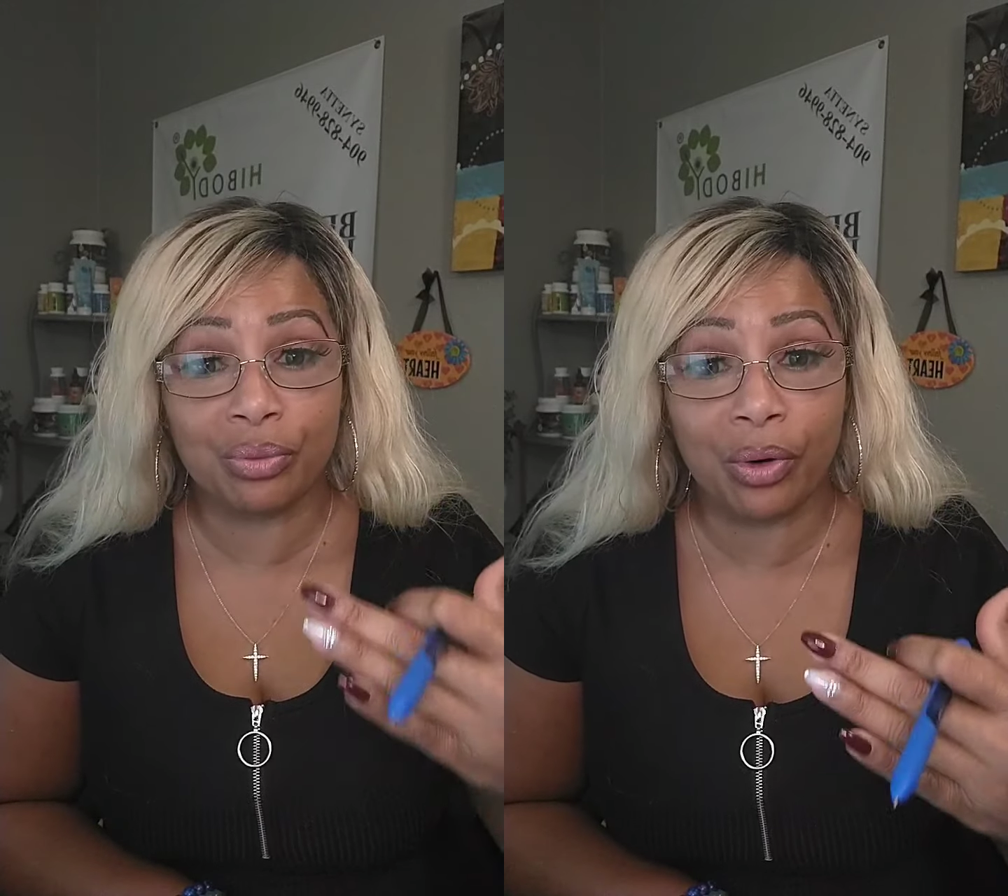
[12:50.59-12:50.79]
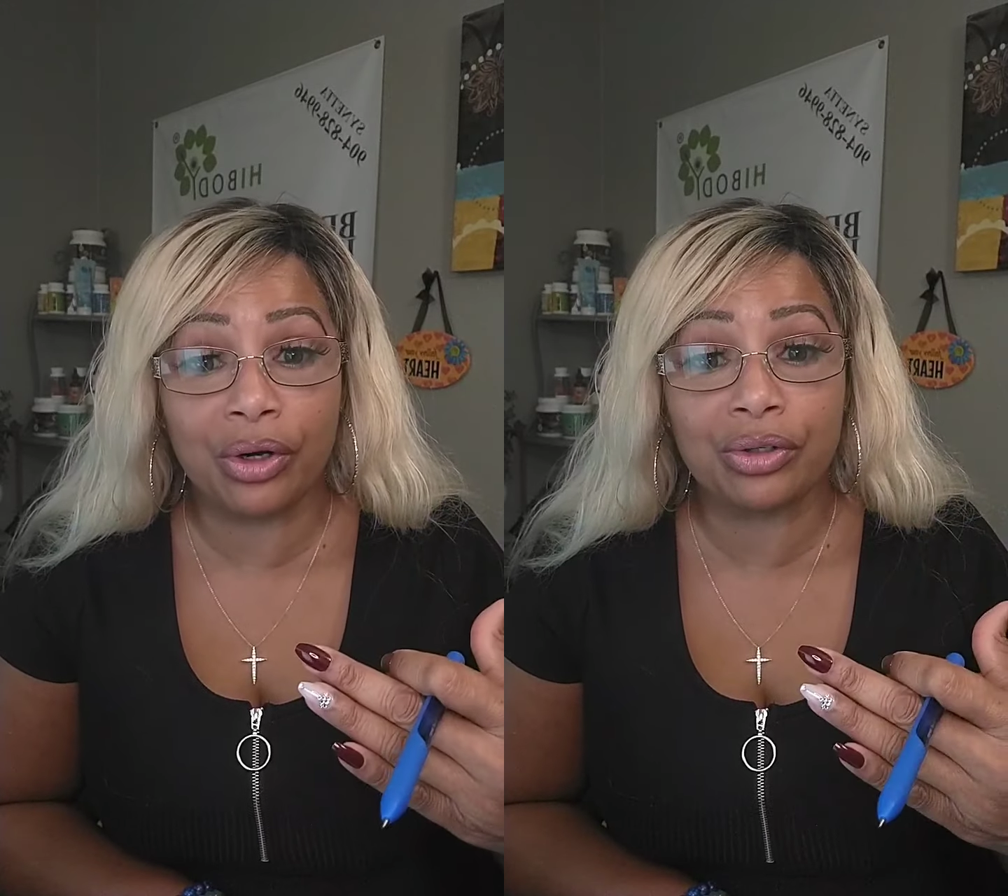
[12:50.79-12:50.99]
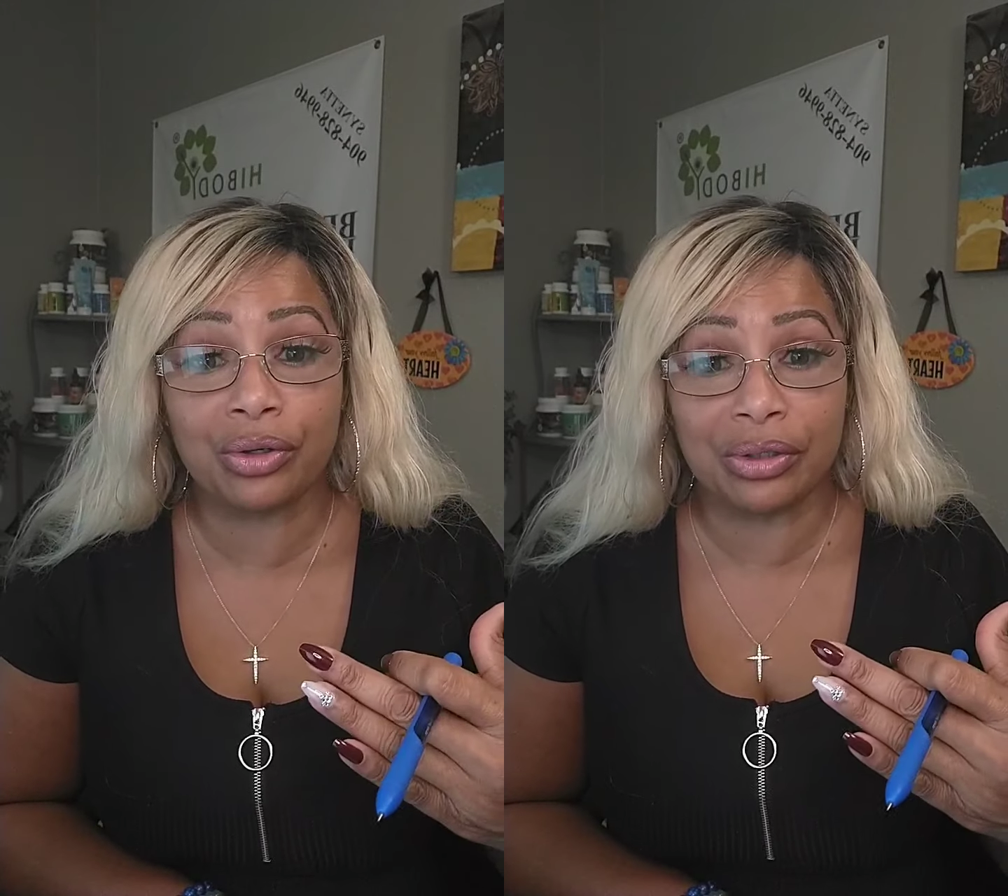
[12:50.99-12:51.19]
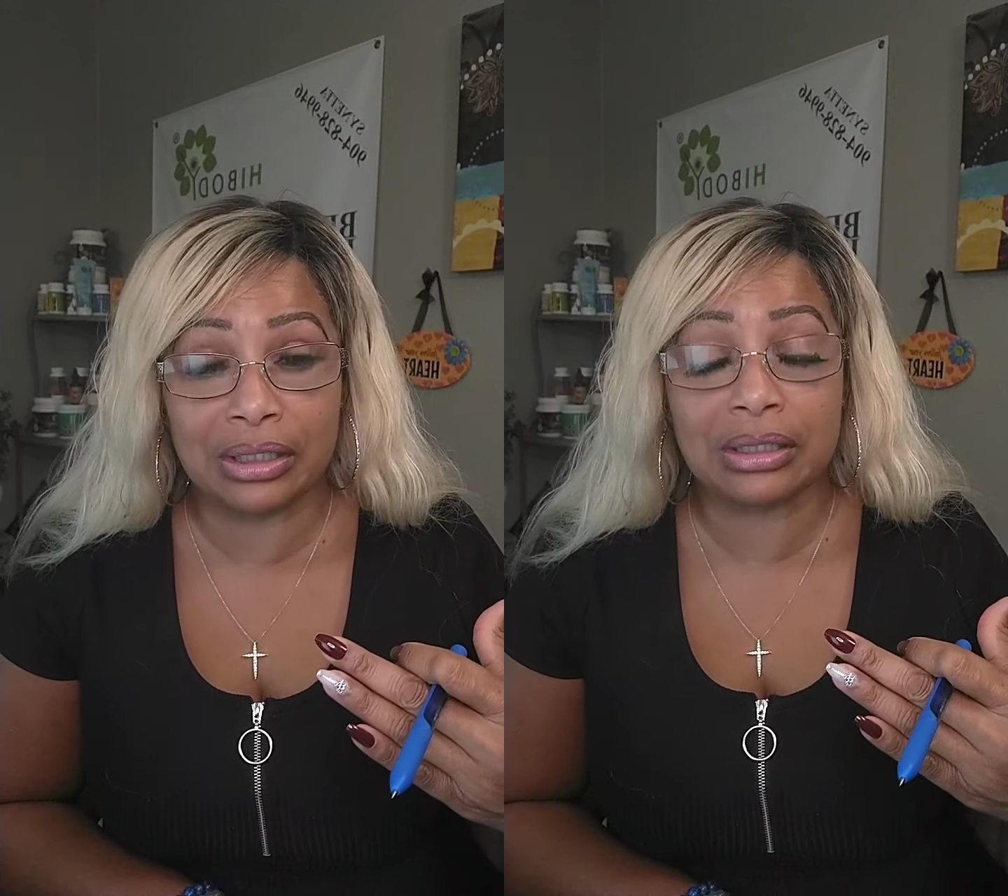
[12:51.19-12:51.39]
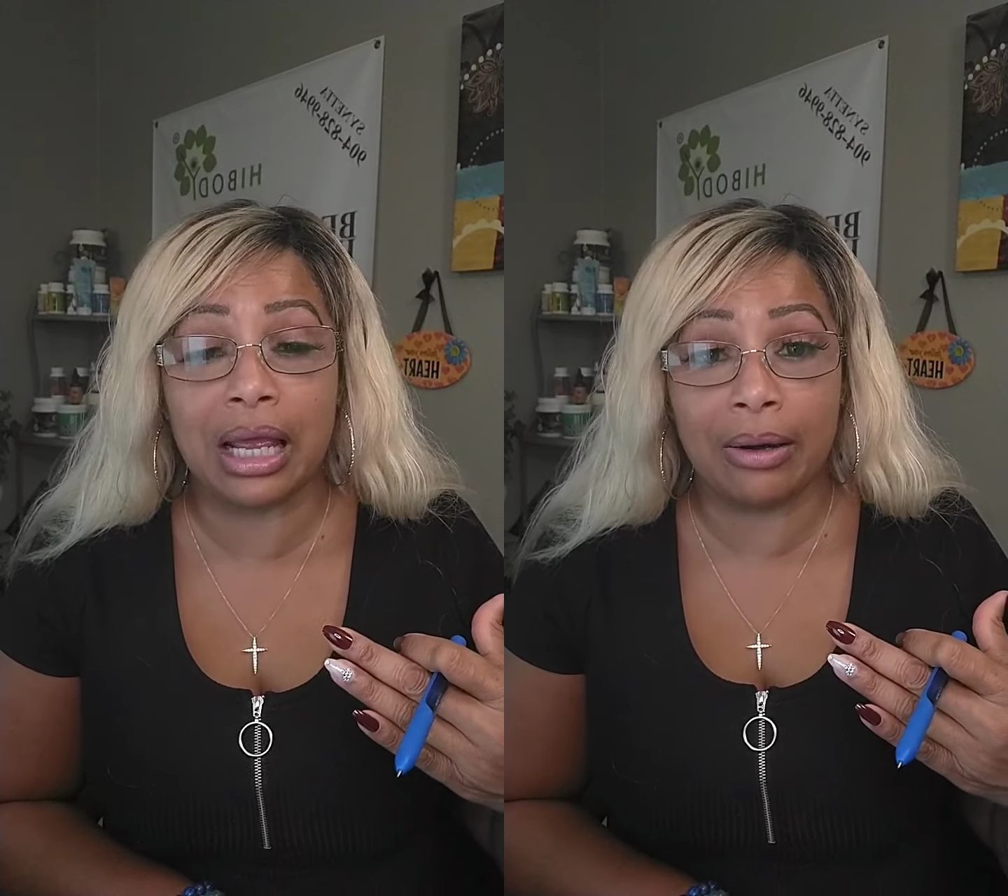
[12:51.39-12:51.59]
work during this
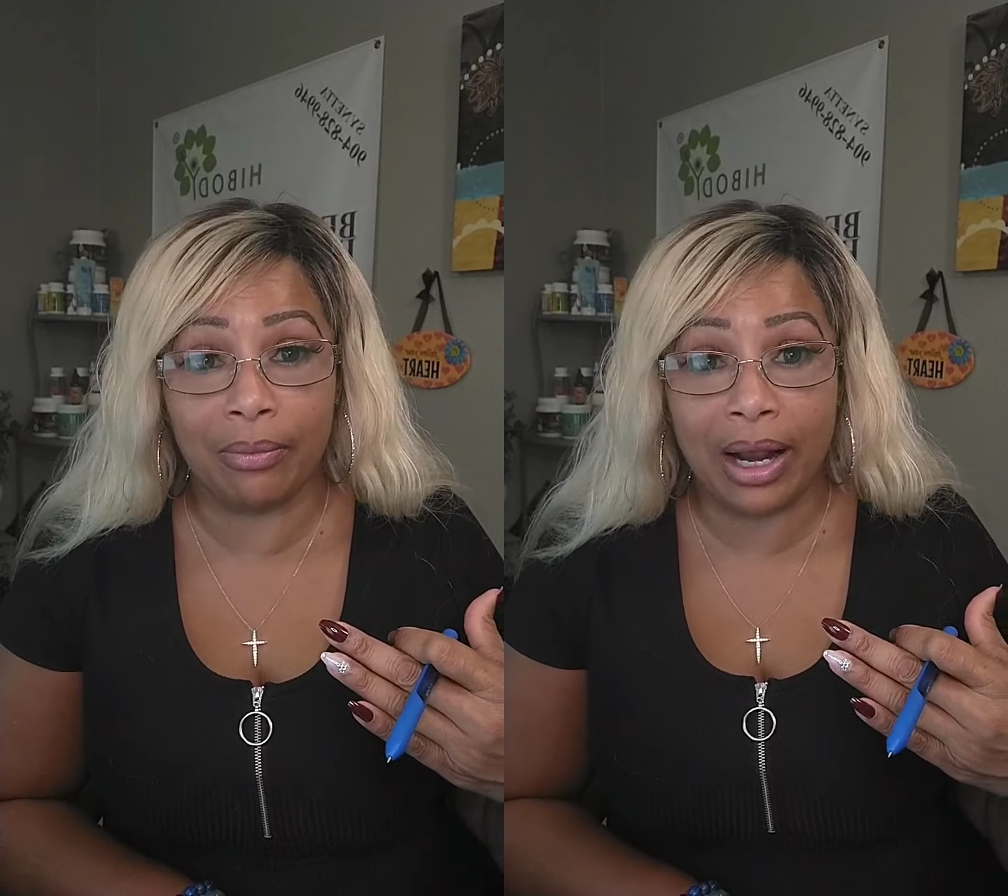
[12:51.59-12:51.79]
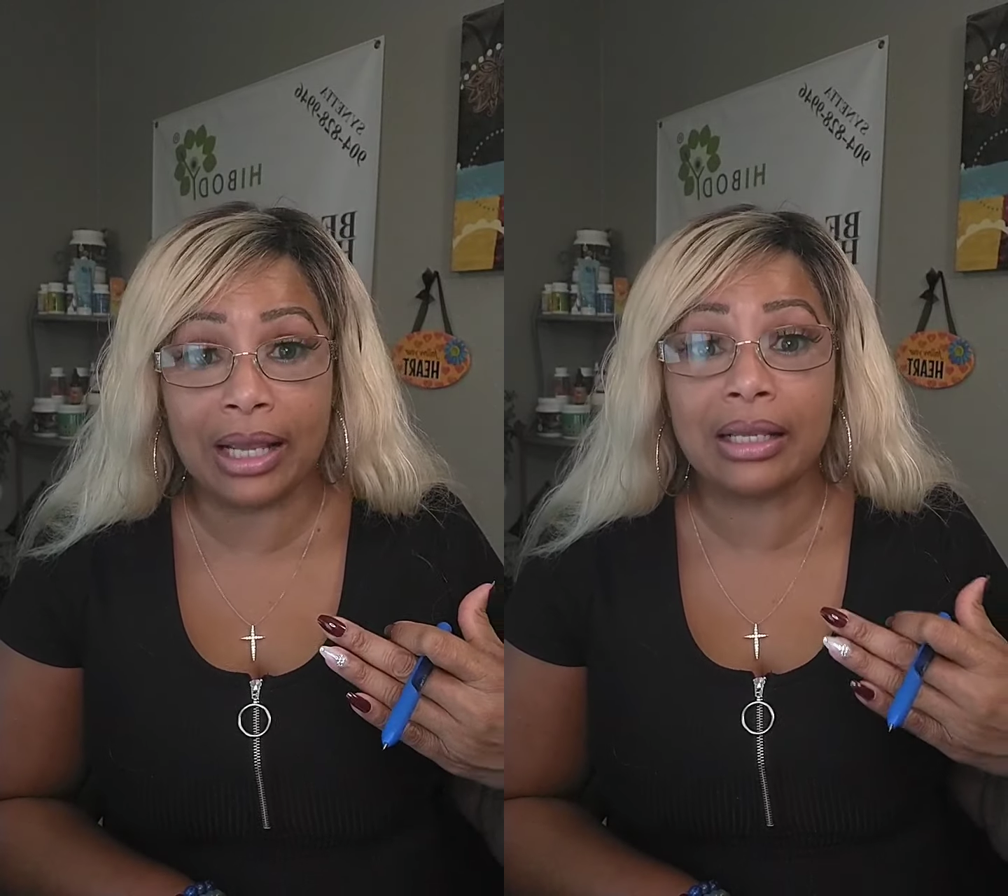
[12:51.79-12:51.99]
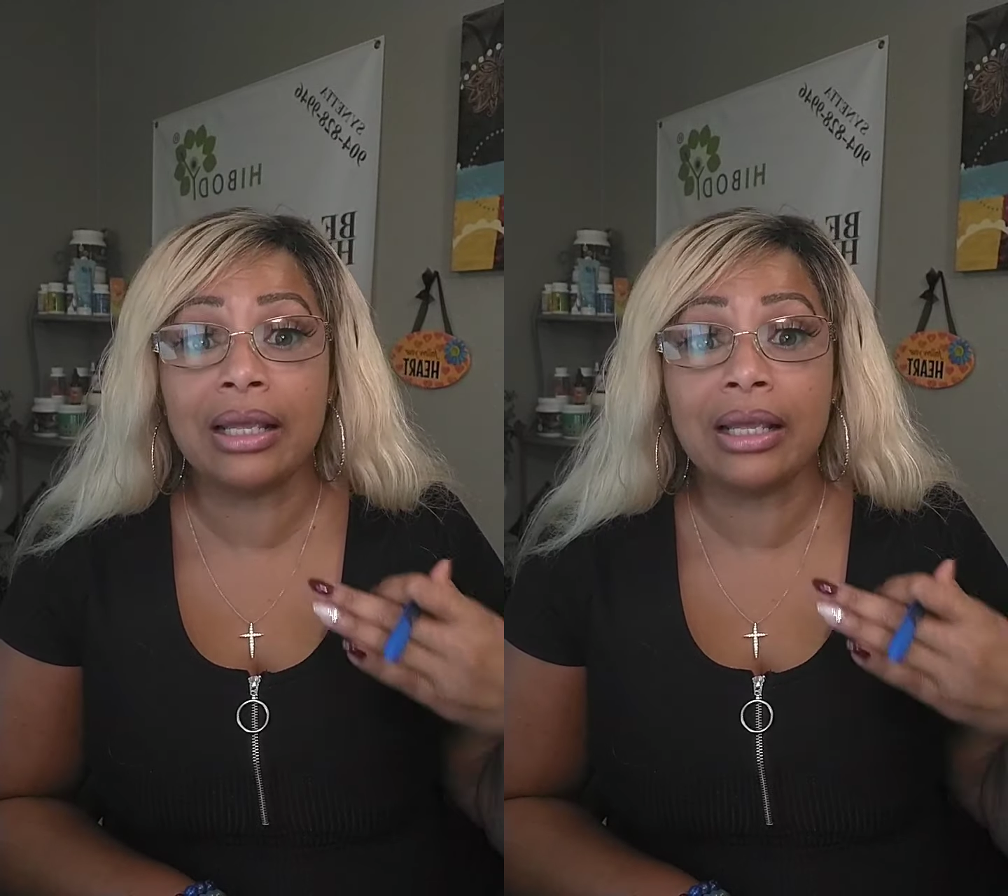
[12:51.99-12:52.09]
time, right?"